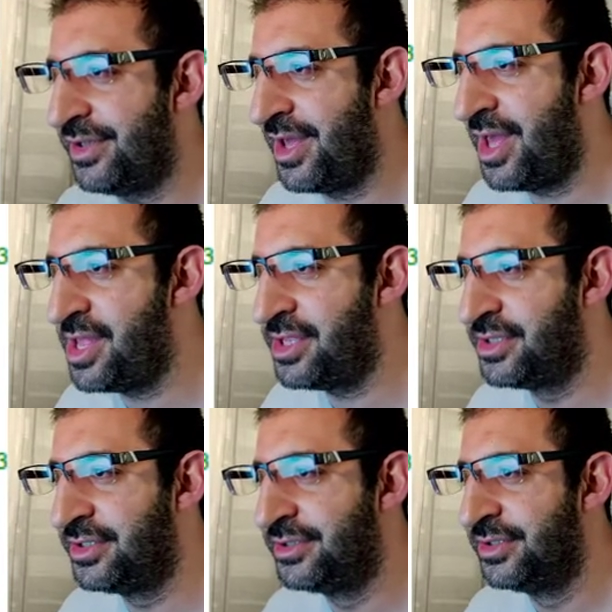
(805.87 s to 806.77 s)
Yeah.
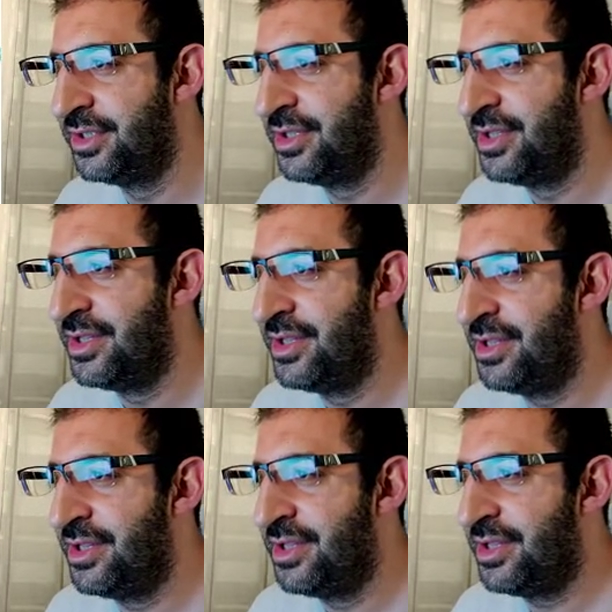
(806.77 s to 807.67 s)

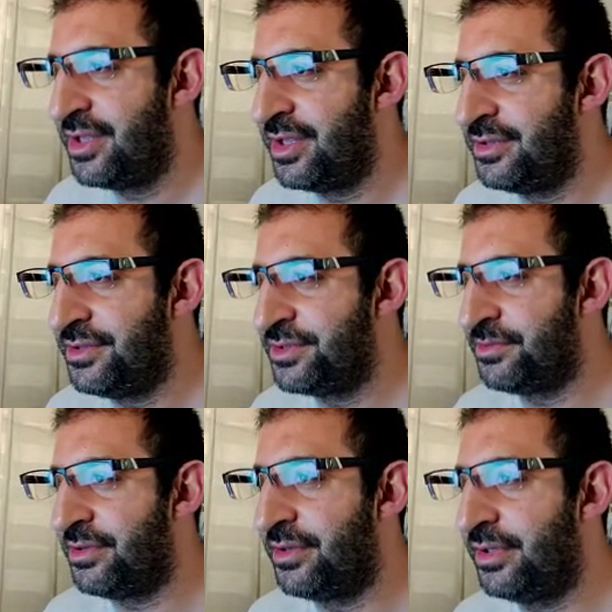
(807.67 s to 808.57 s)
And this
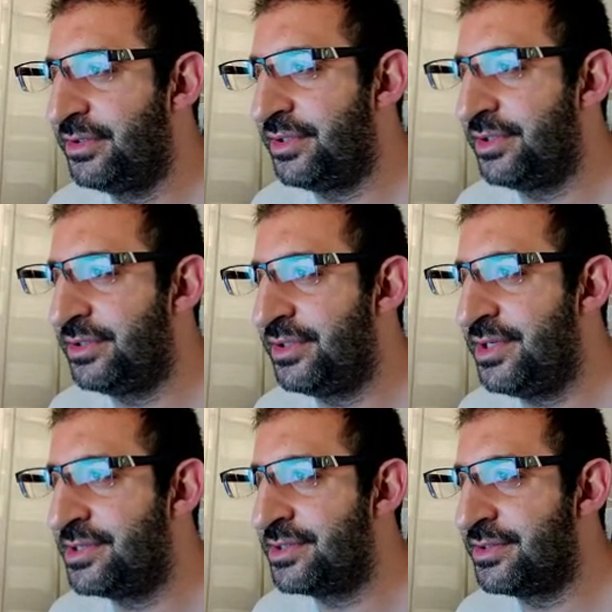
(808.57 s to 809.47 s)
one, it
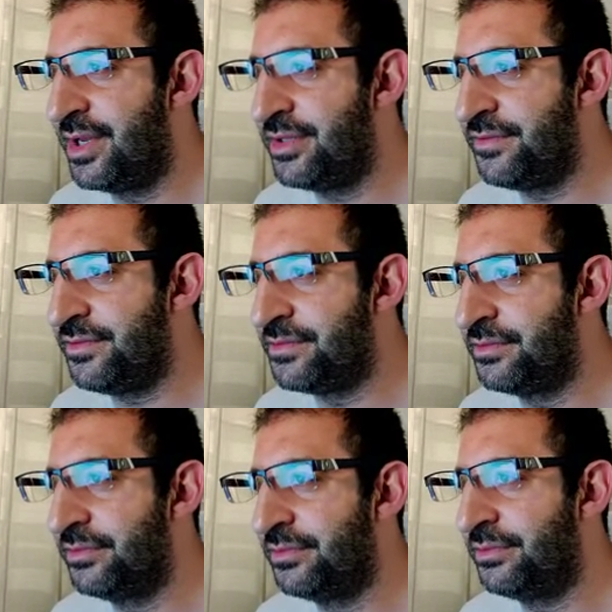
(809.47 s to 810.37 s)
is not view.